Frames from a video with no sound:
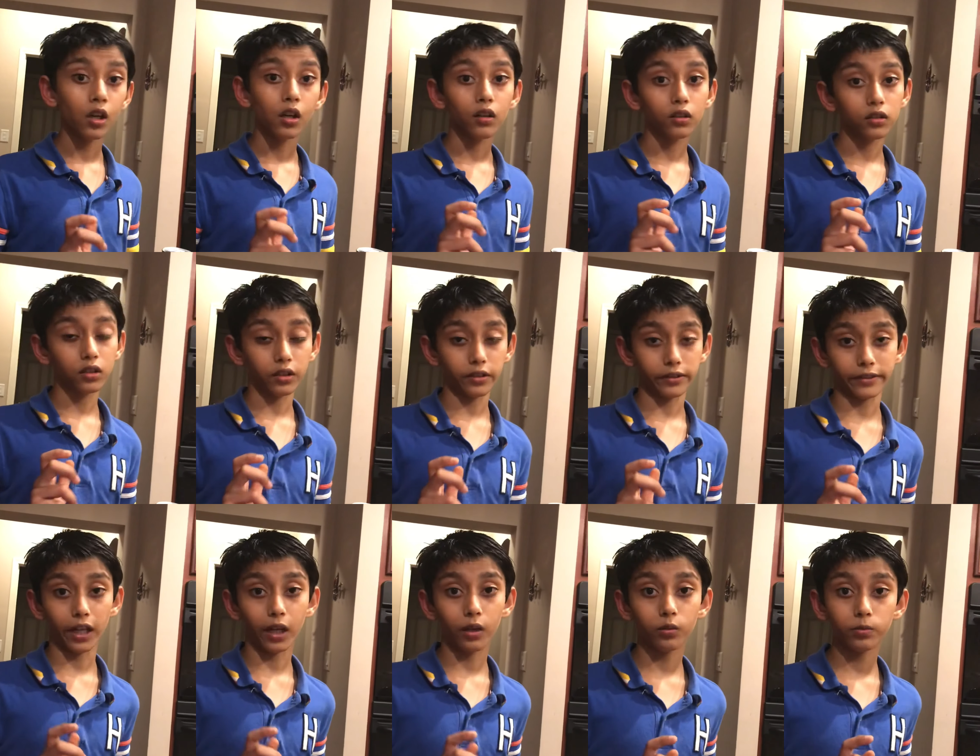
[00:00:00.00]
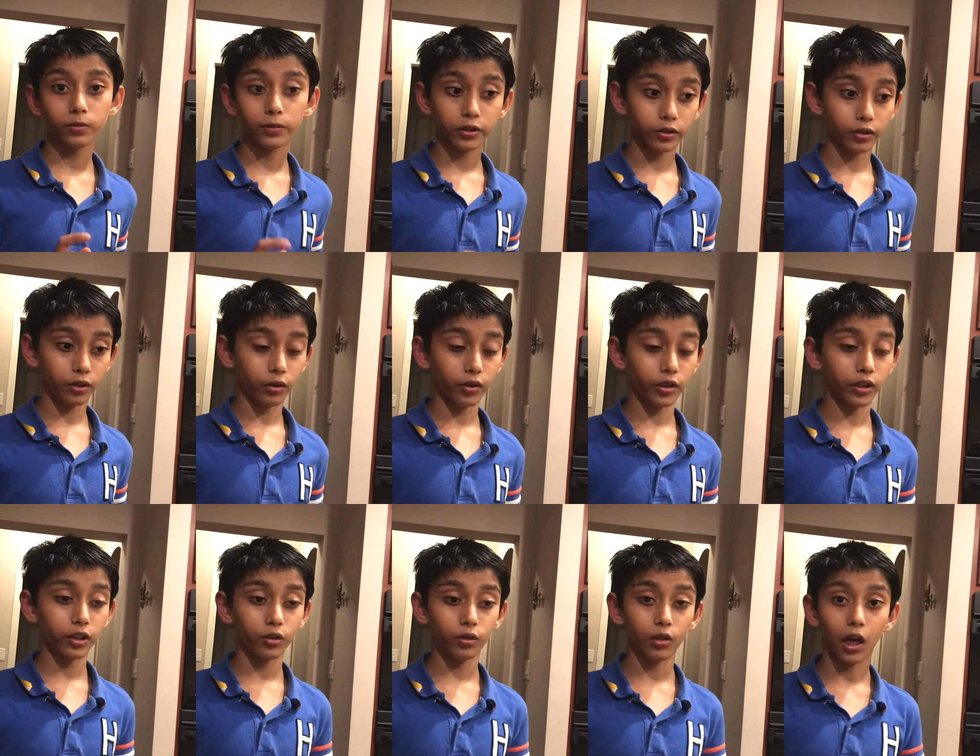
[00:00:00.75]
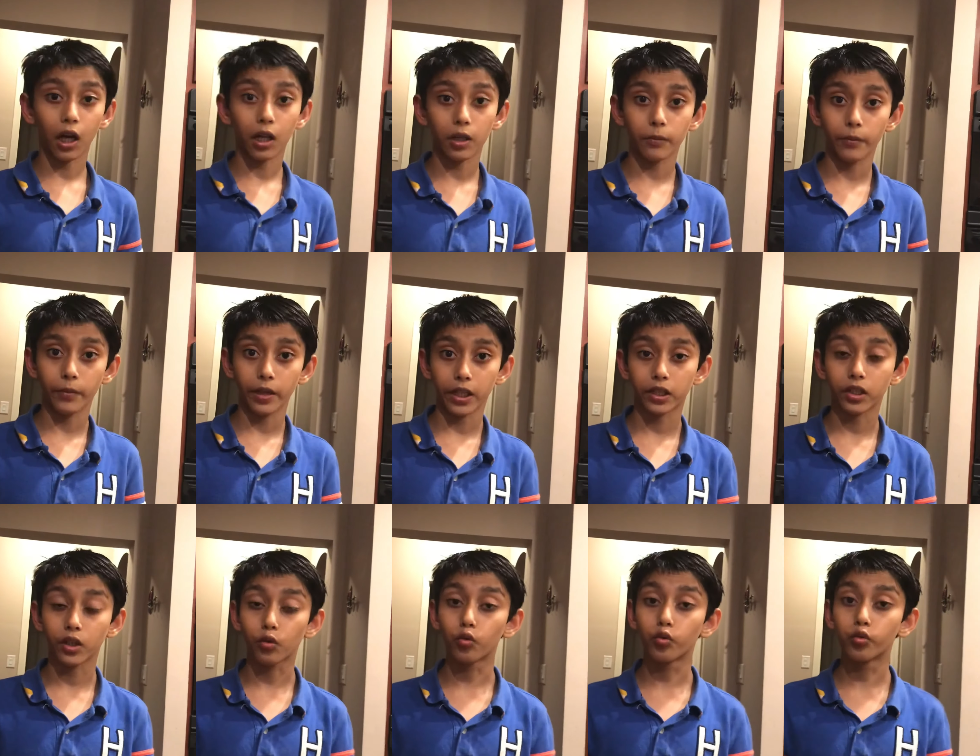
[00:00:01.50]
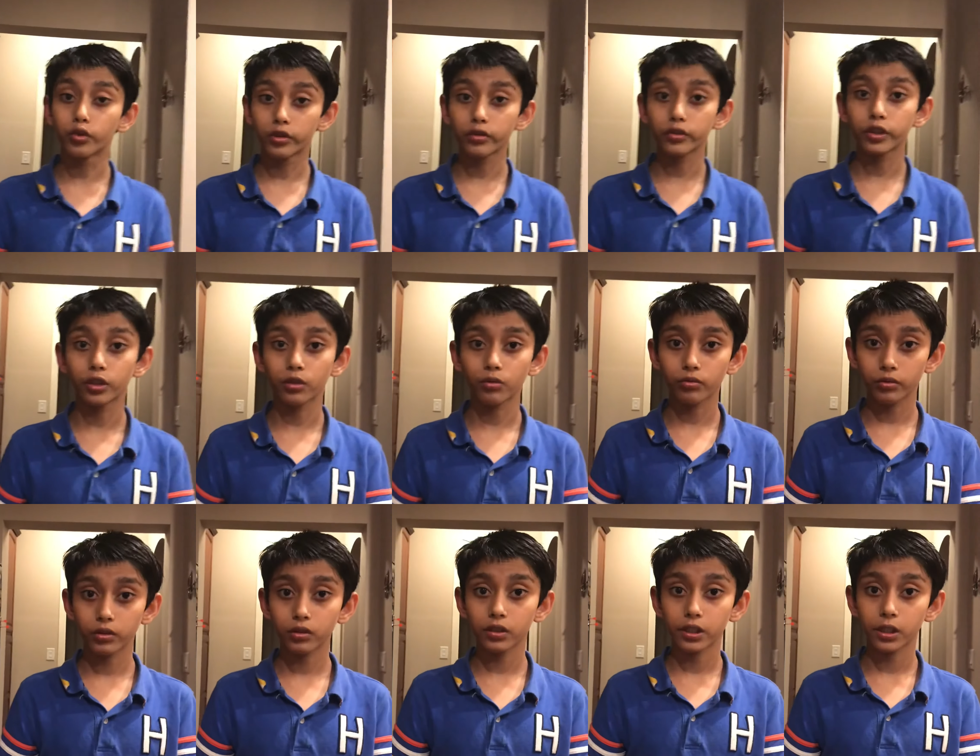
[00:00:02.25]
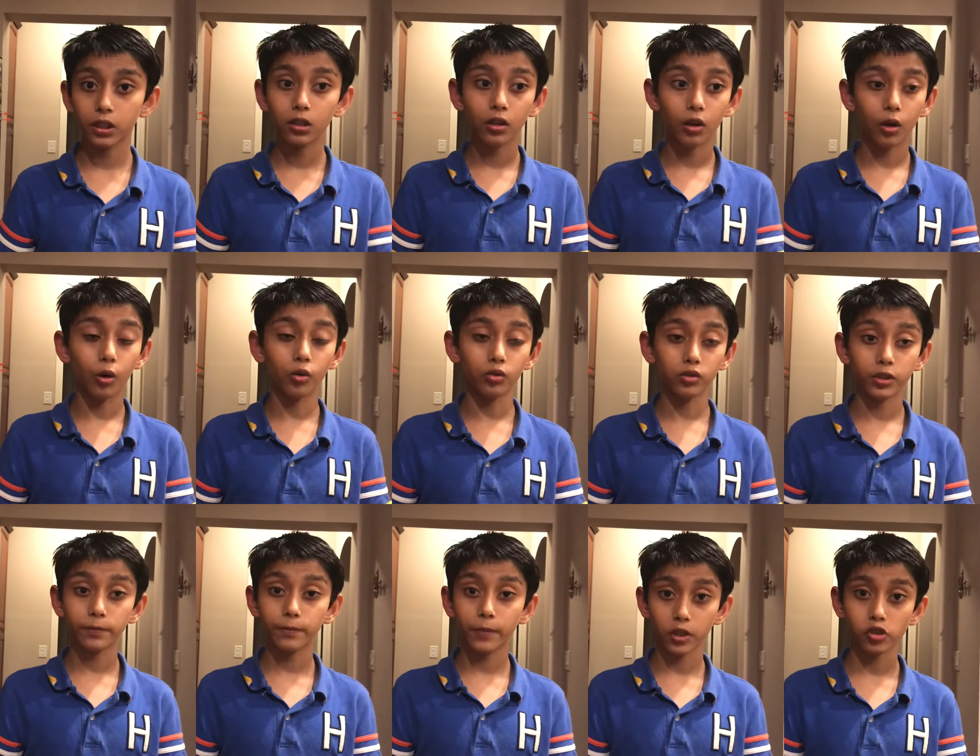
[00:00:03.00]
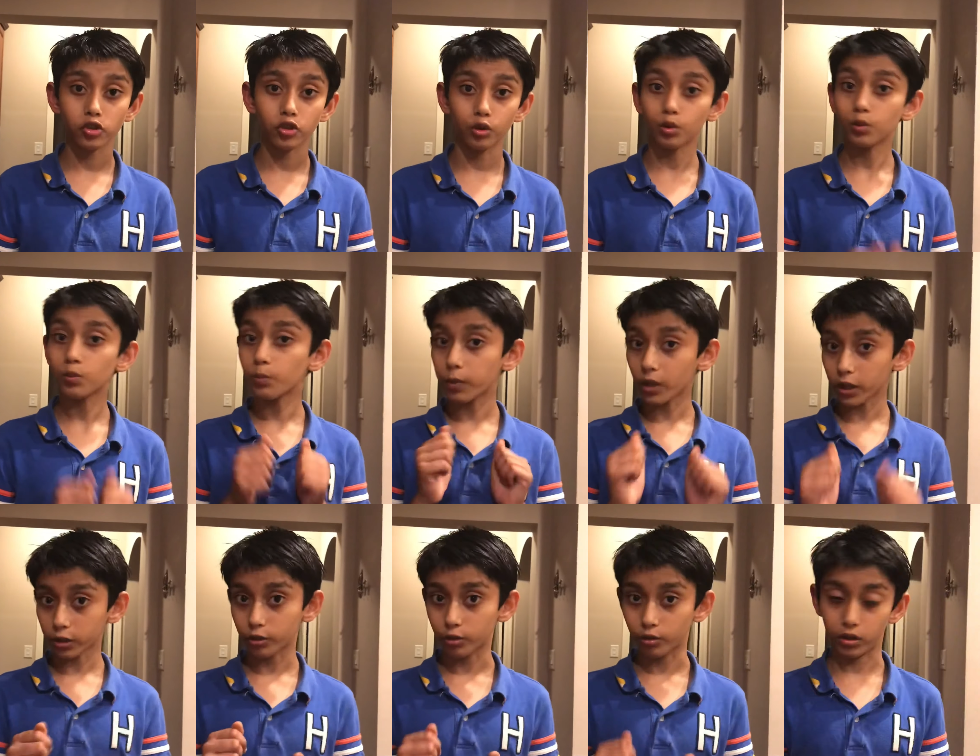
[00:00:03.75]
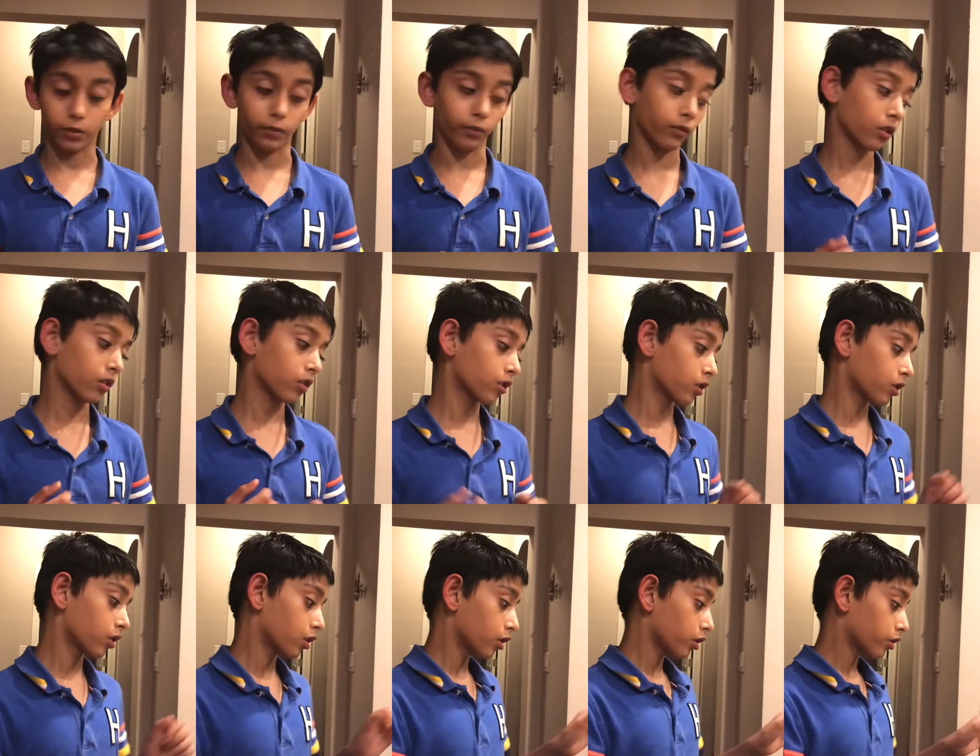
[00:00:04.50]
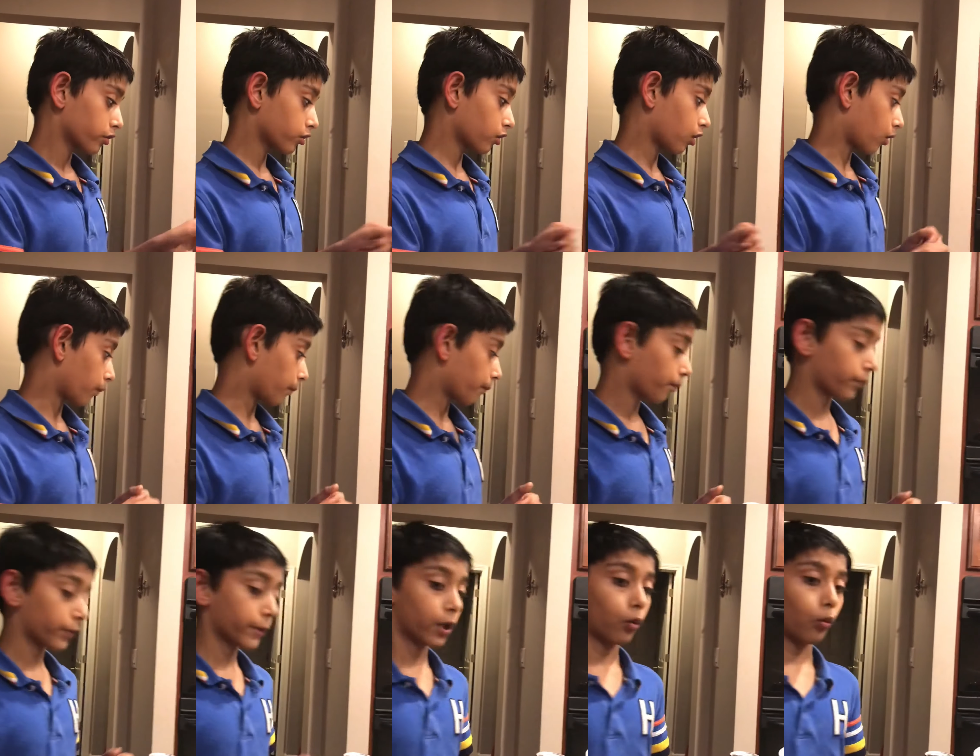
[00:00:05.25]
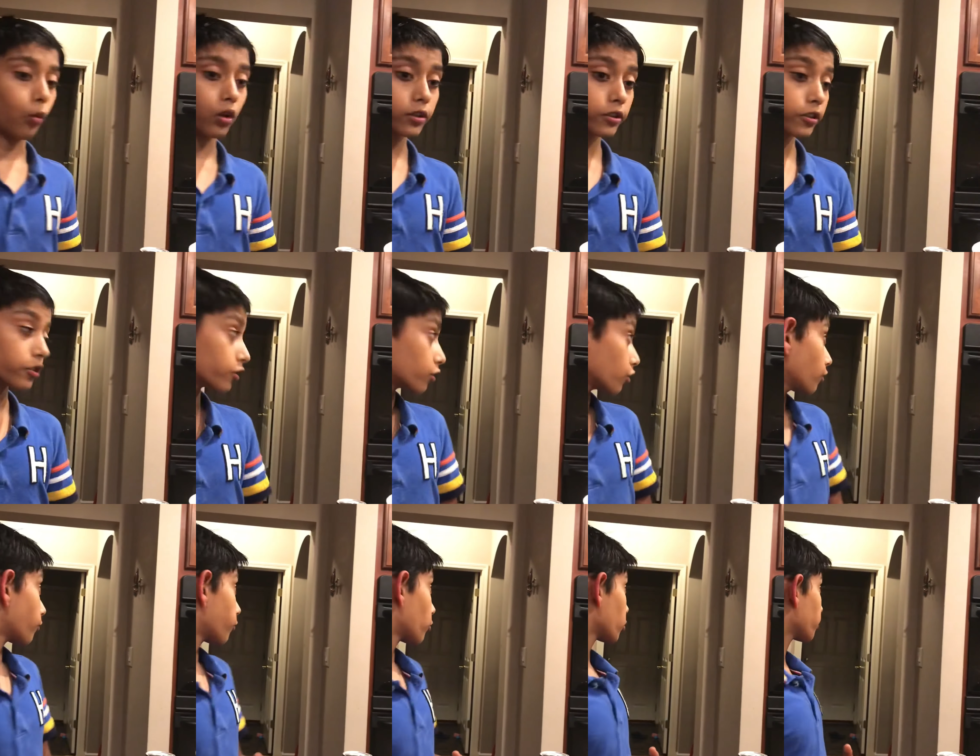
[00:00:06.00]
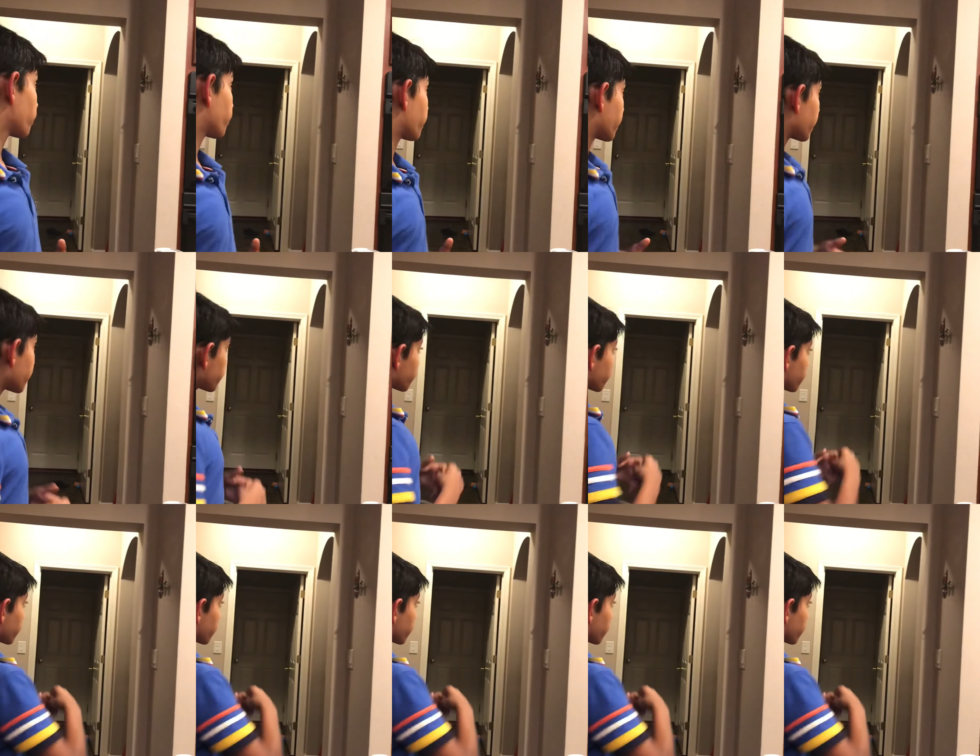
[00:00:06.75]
because I will be showing you how to make your really own special buttercream. So, what to do for the bake